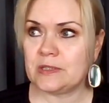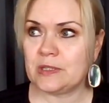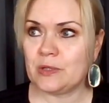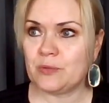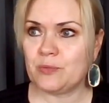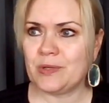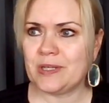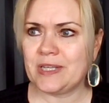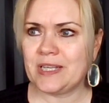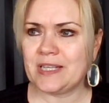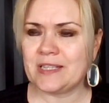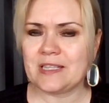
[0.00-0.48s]

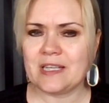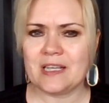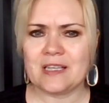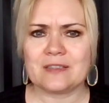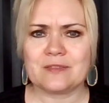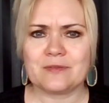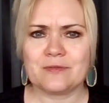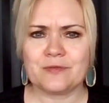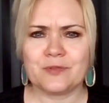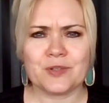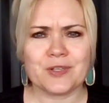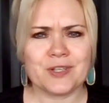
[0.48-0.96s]
that we
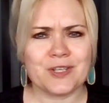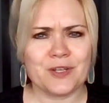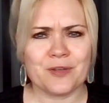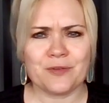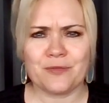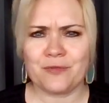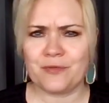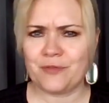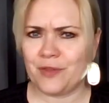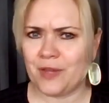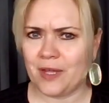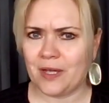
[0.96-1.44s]
cannot
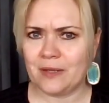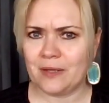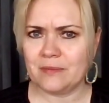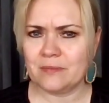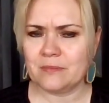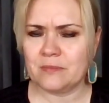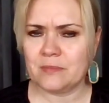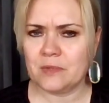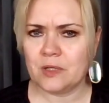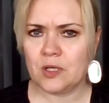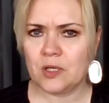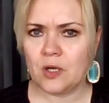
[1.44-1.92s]
forgive
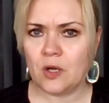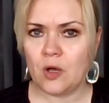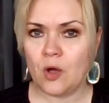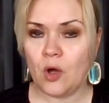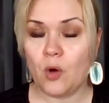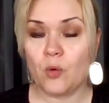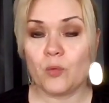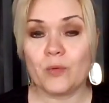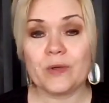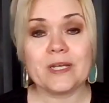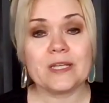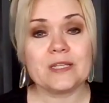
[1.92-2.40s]
them,
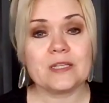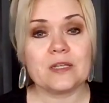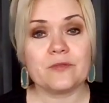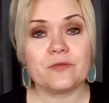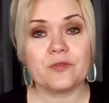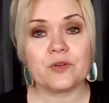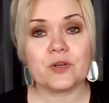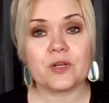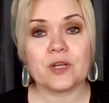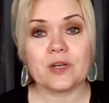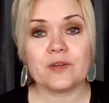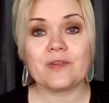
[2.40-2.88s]
we
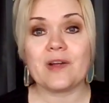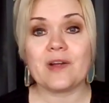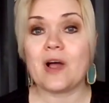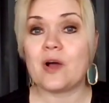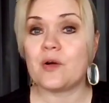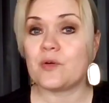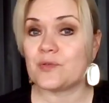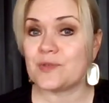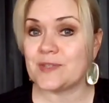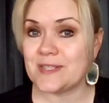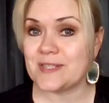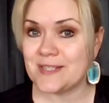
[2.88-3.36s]
cannot forgive
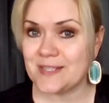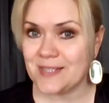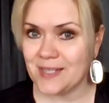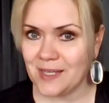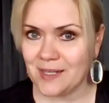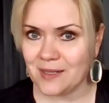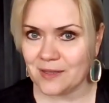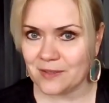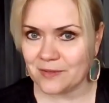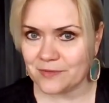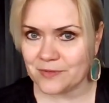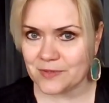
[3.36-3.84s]

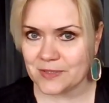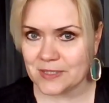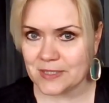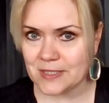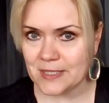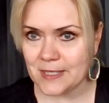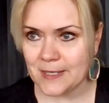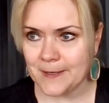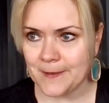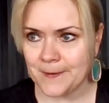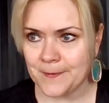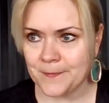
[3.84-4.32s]

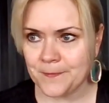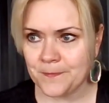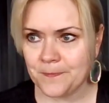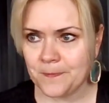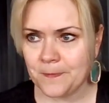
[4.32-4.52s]
ourselves.